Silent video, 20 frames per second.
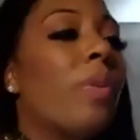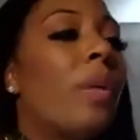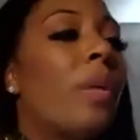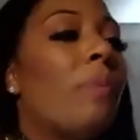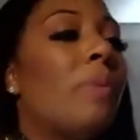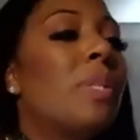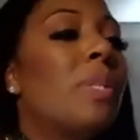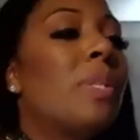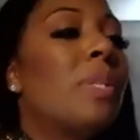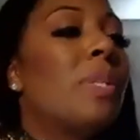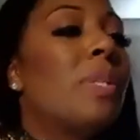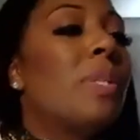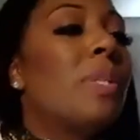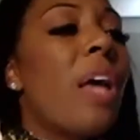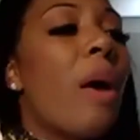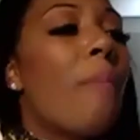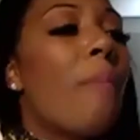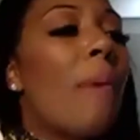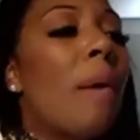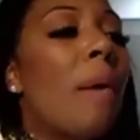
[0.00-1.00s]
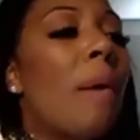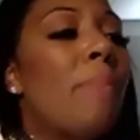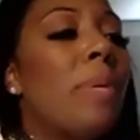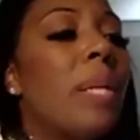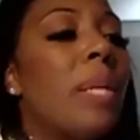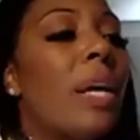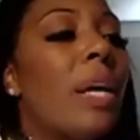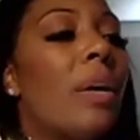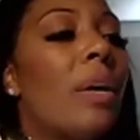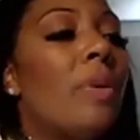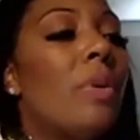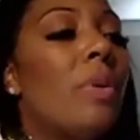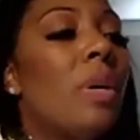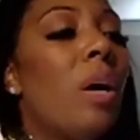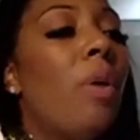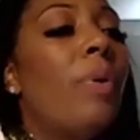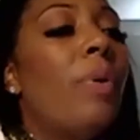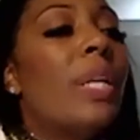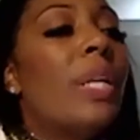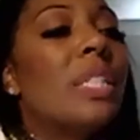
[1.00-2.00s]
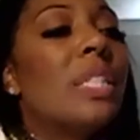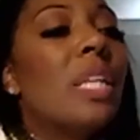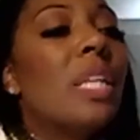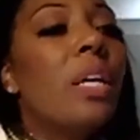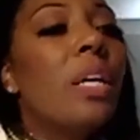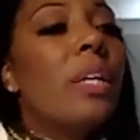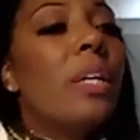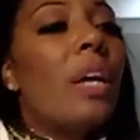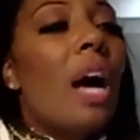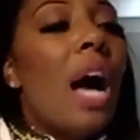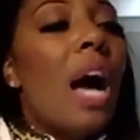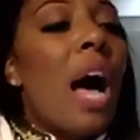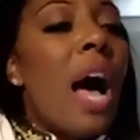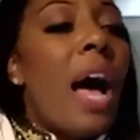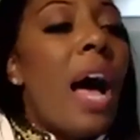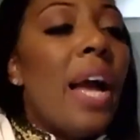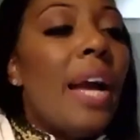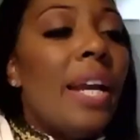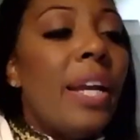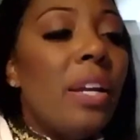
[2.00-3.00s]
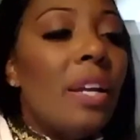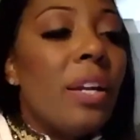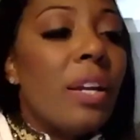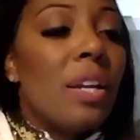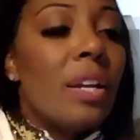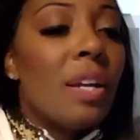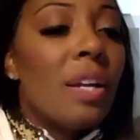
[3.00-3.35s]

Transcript: Let me see. My sound might be down. Oh, it is. Hi.